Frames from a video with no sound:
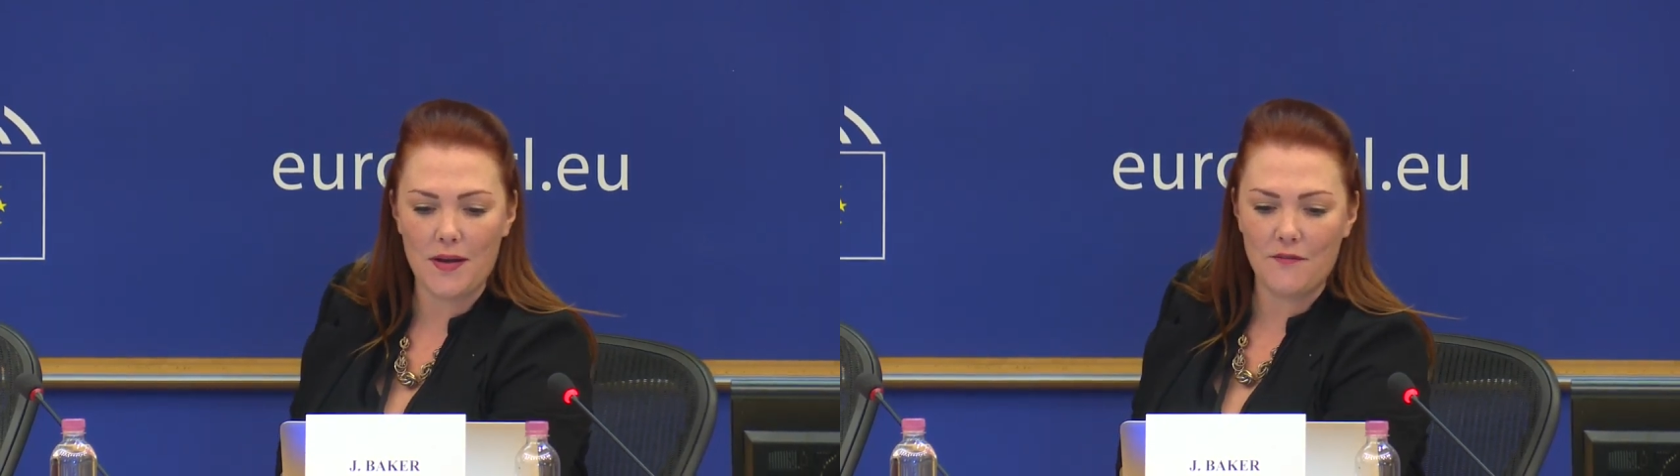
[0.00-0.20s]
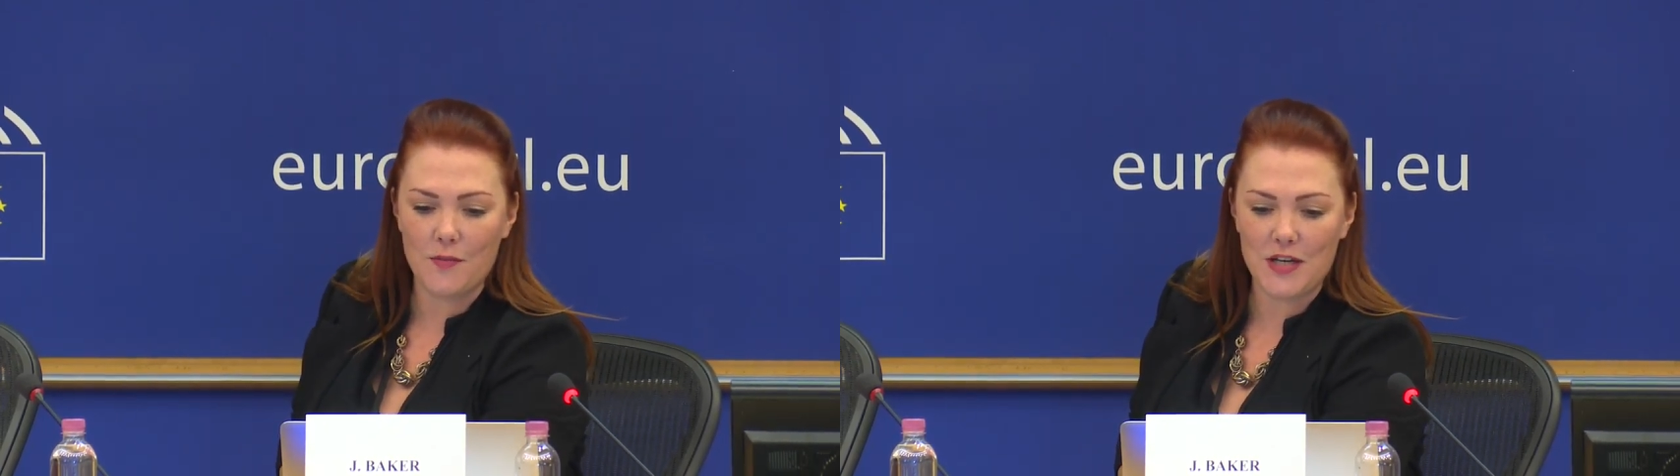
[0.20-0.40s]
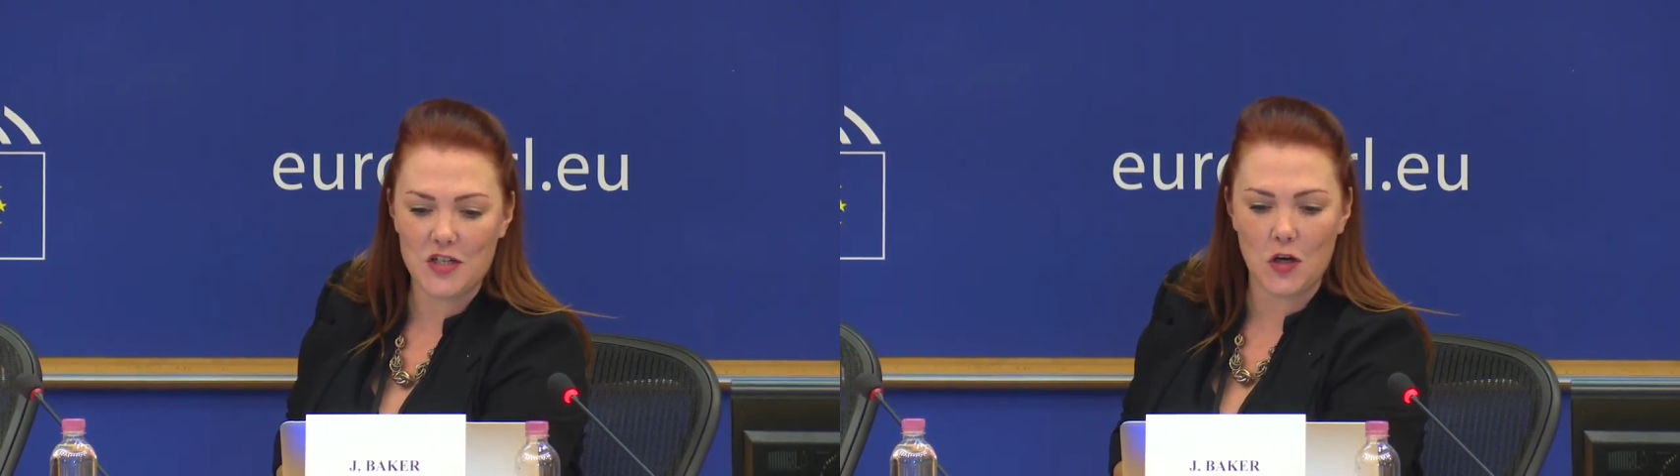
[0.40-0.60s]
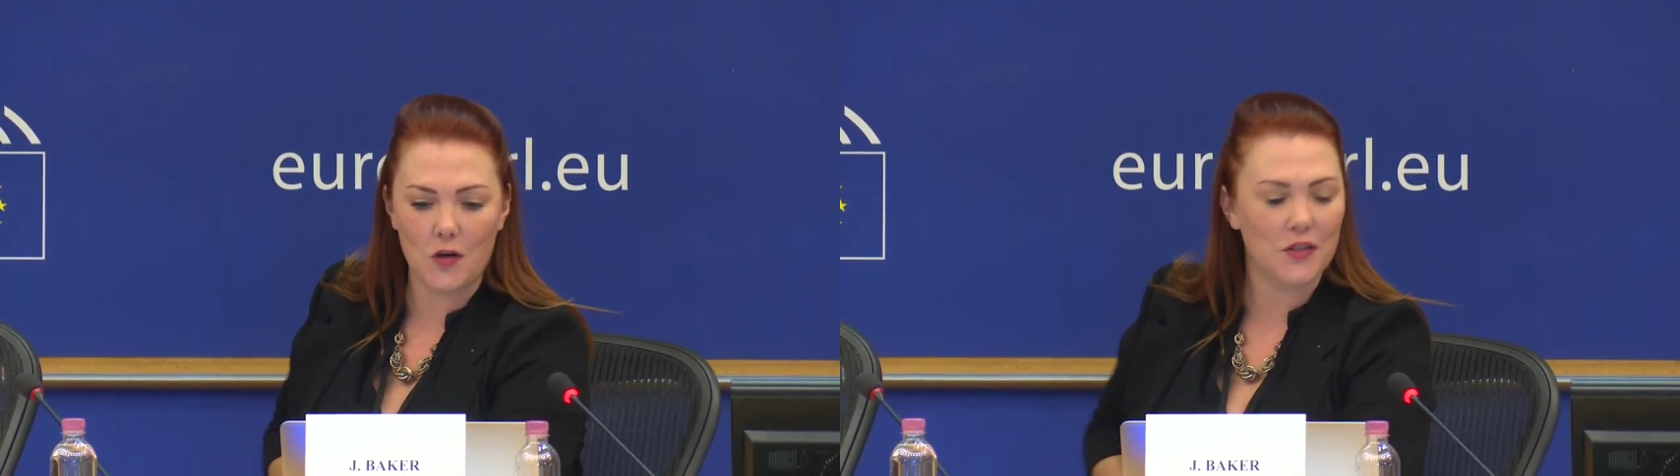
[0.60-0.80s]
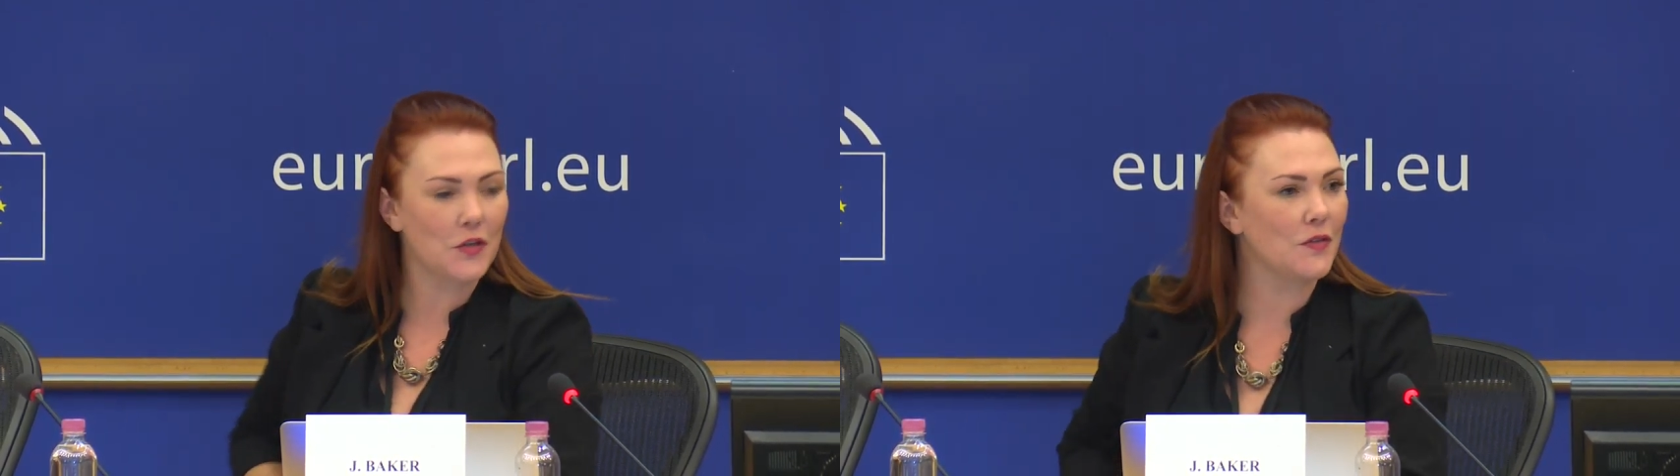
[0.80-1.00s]
Information
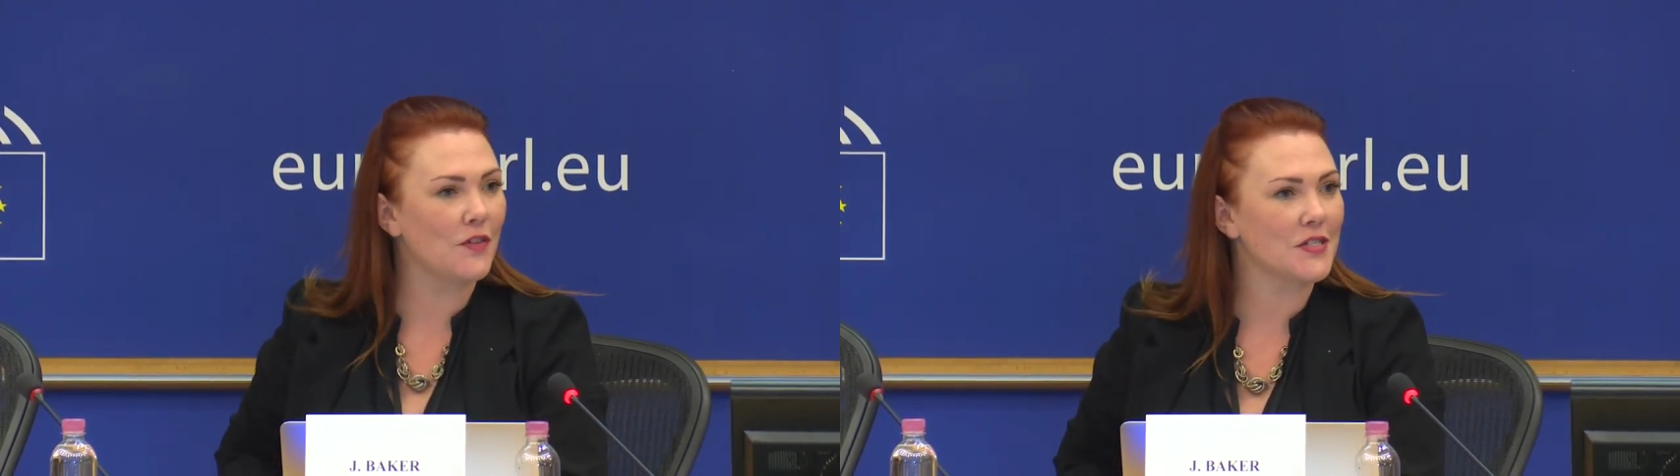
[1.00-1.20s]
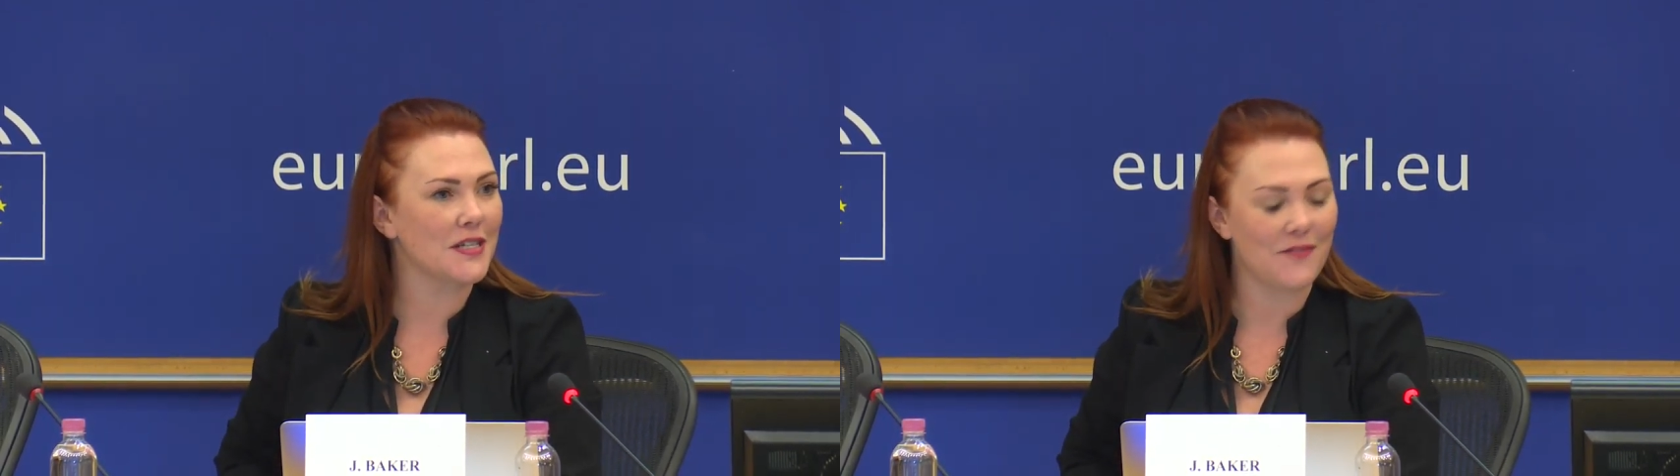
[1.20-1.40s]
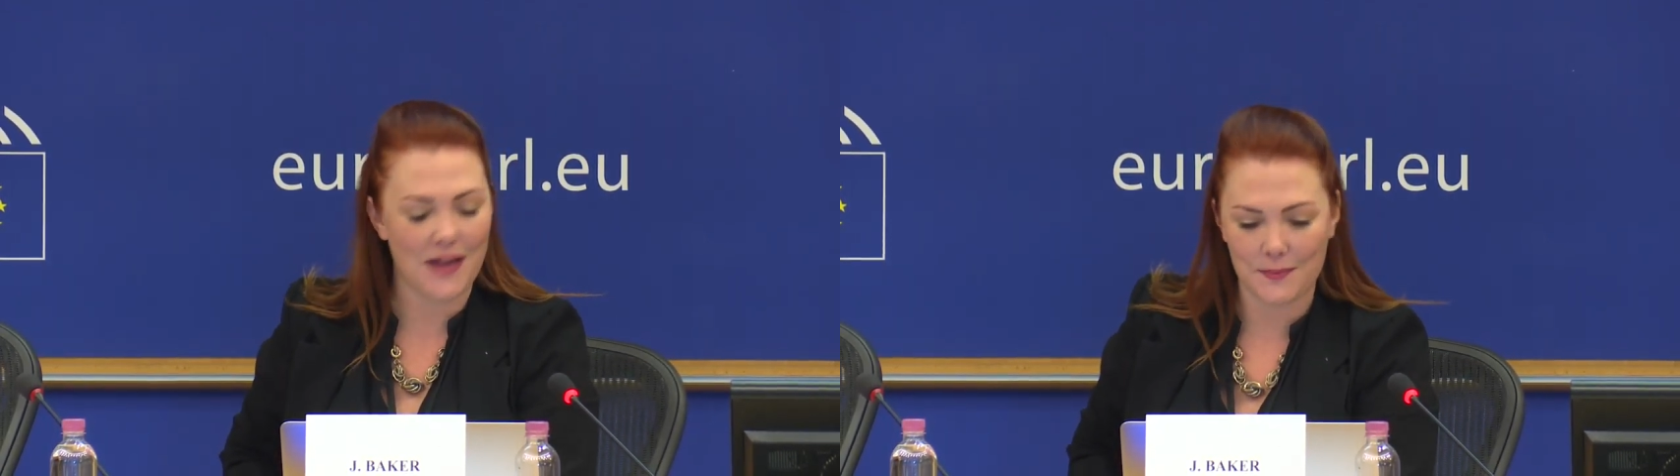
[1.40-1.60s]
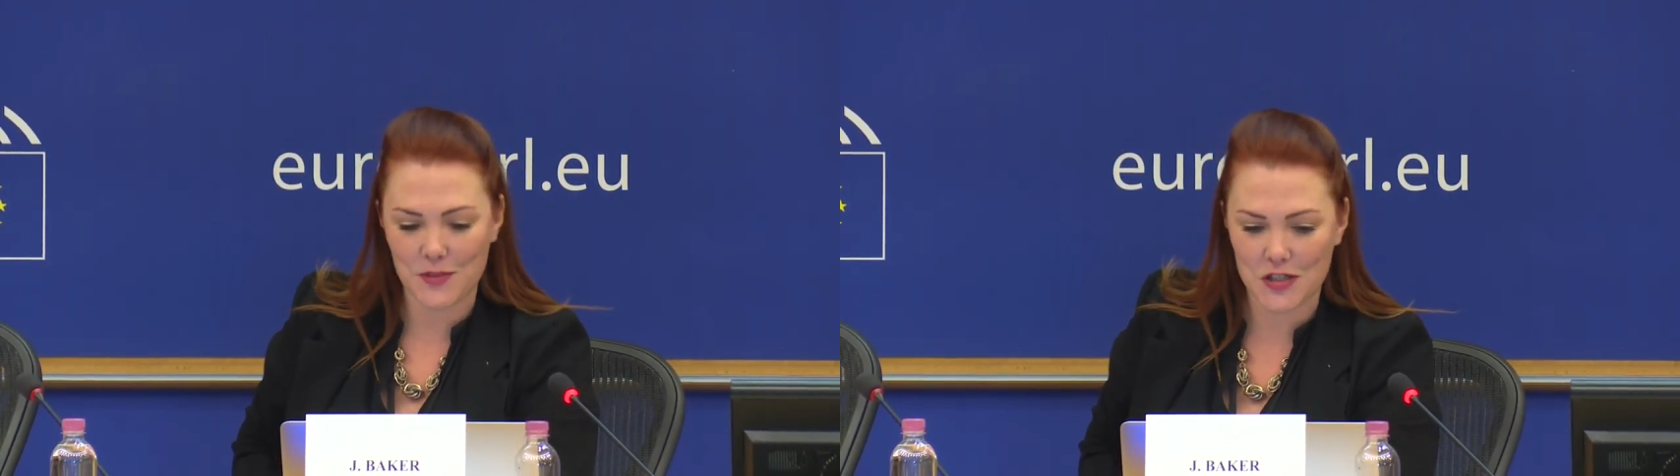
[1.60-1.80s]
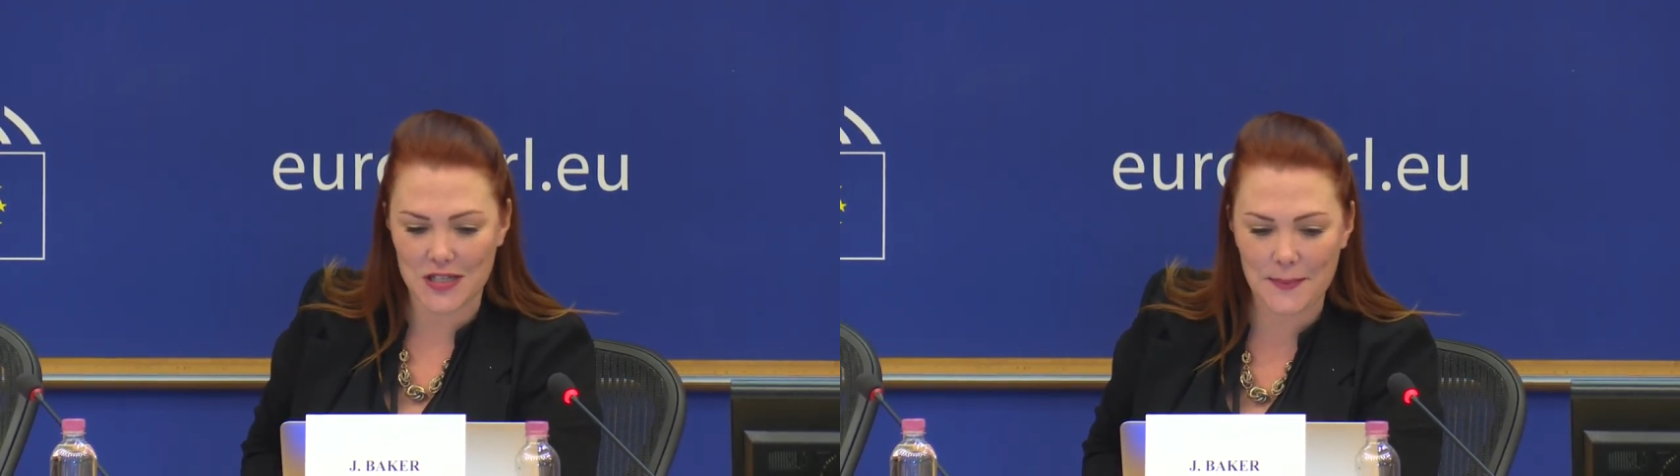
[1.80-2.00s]
Law at the University of
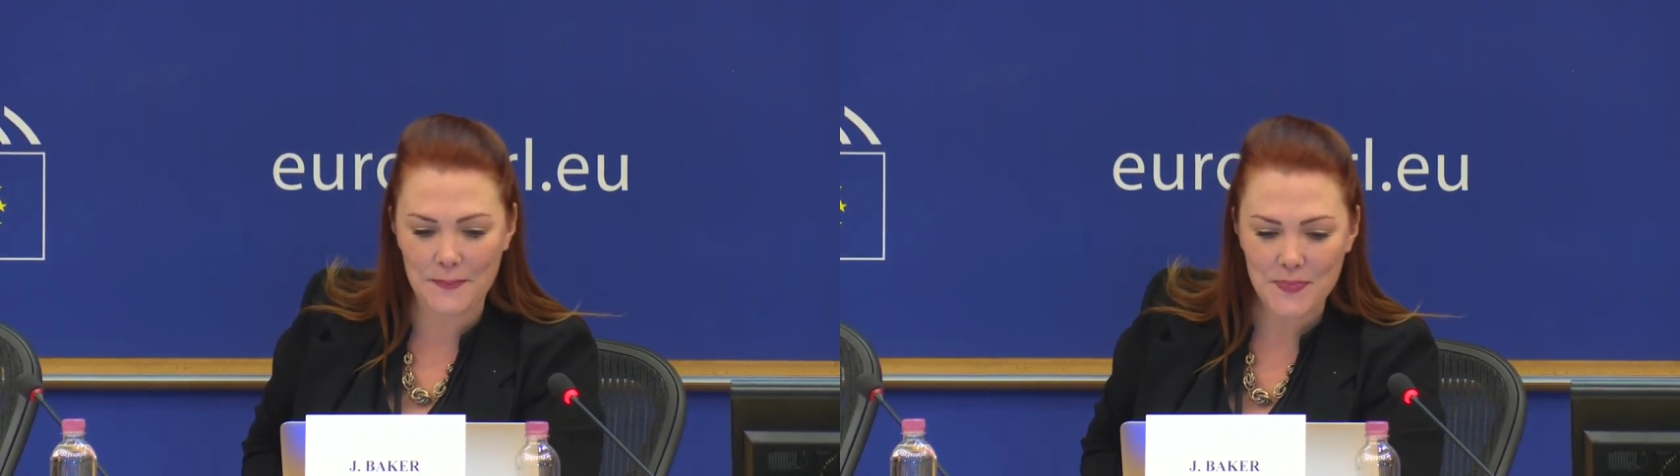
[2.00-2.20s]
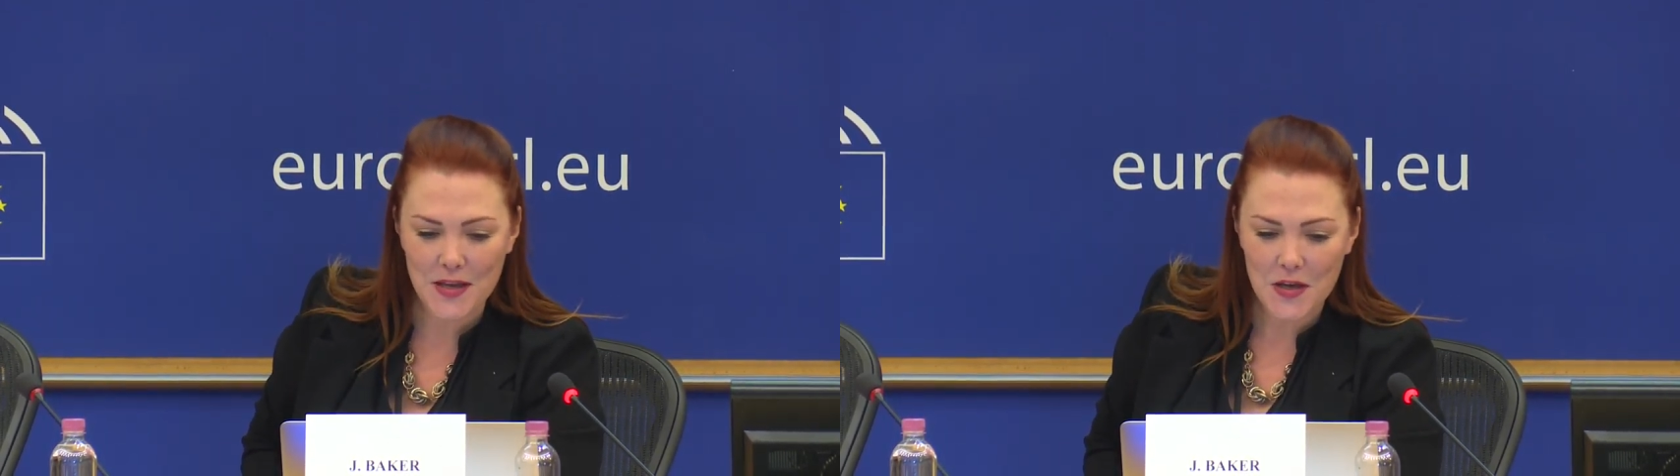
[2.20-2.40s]
Amsterdam.